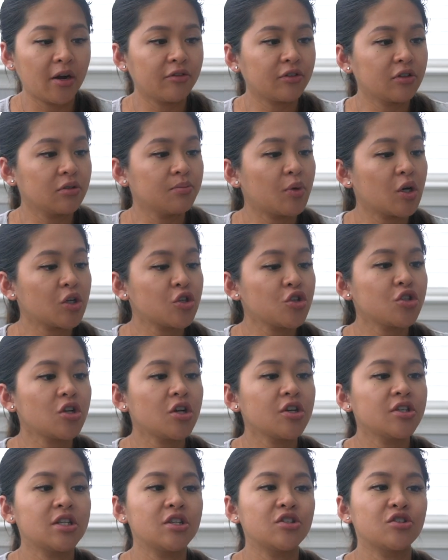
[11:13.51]
of compression
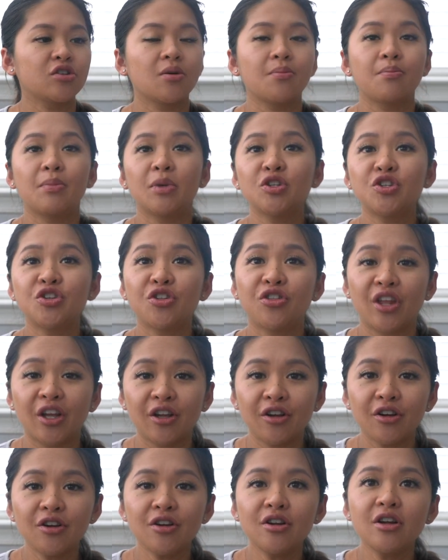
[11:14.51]
socks, these are much
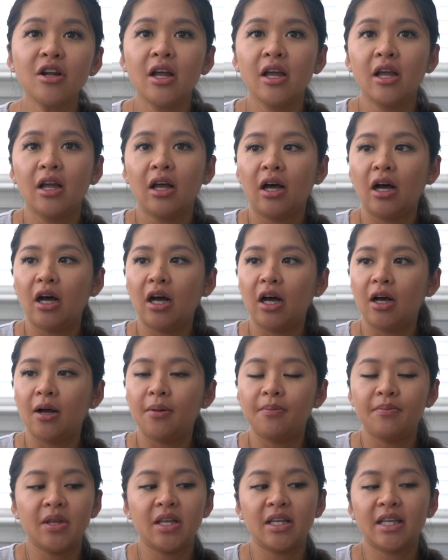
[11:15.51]
thicker,
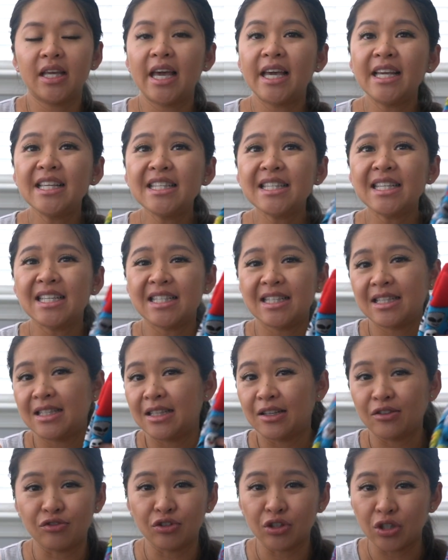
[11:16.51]
in case it's
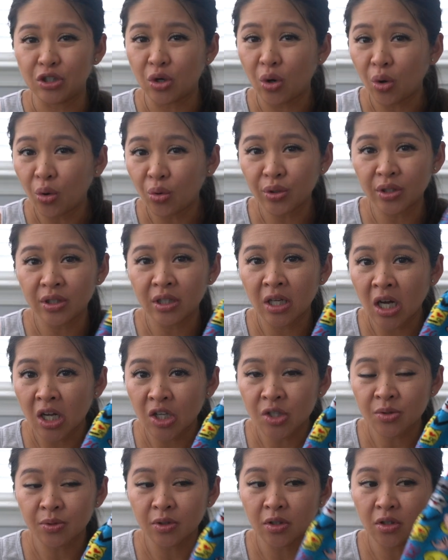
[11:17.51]
like really cold in the
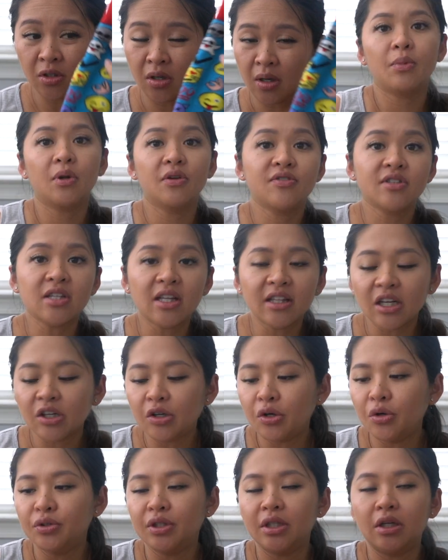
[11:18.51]
hospital. But if it's not that
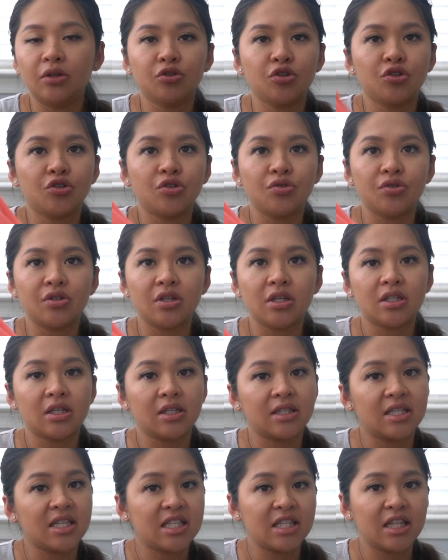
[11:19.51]
cold, then I'll just use this
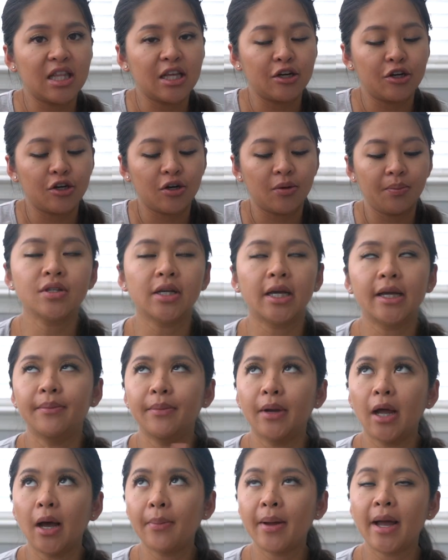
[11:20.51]
because it's thinner. So I am
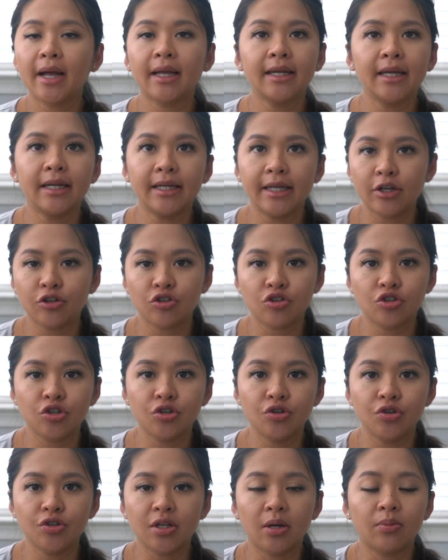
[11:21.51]
not packing any extra
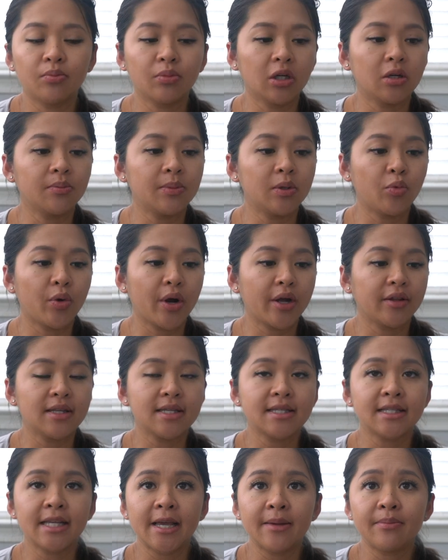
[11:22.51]
shoes. I'm gonna be wearing the
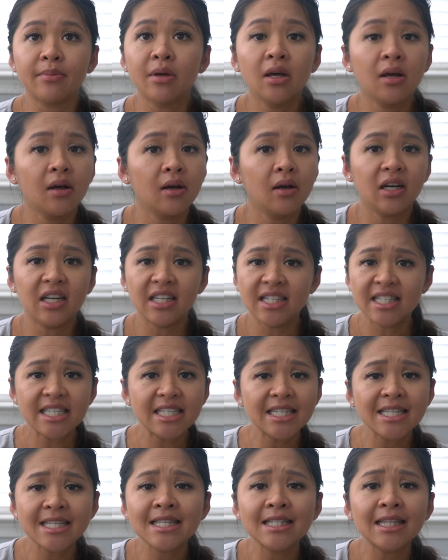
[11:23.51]
same
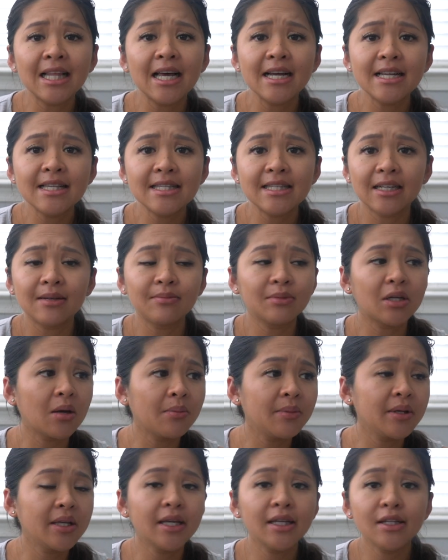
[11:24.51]
Adidas slides that I'm
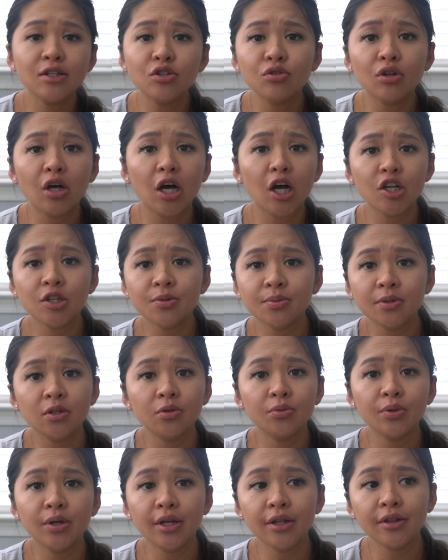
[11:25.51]
coming into the
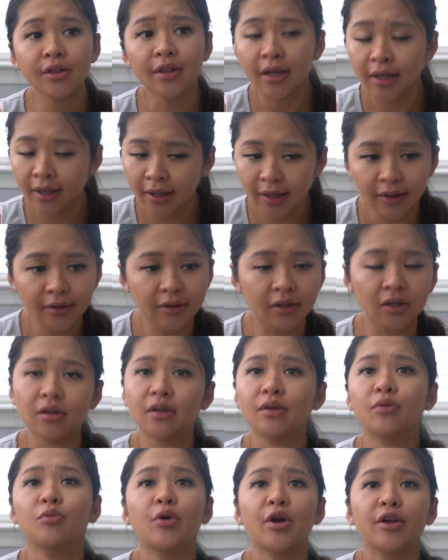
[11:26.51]
hospital with. Gonna
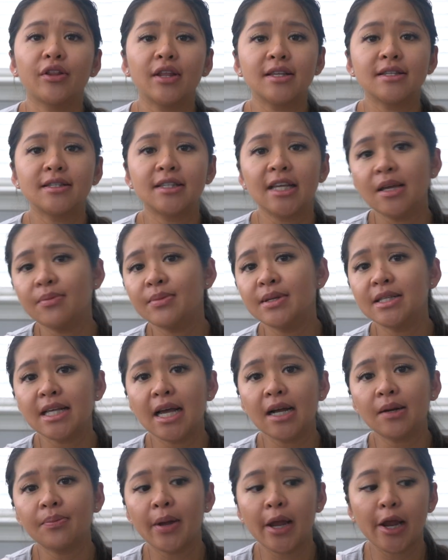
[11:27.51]
wear that same
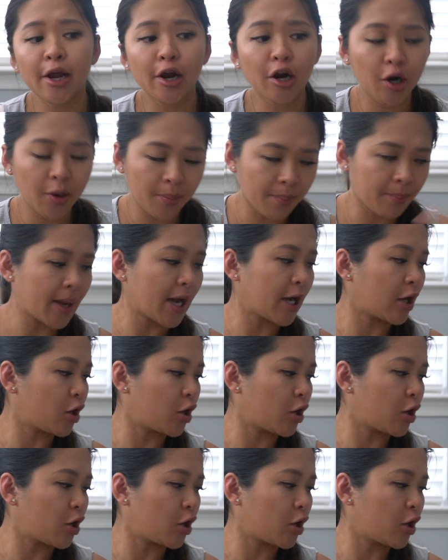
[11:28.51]
exact pair back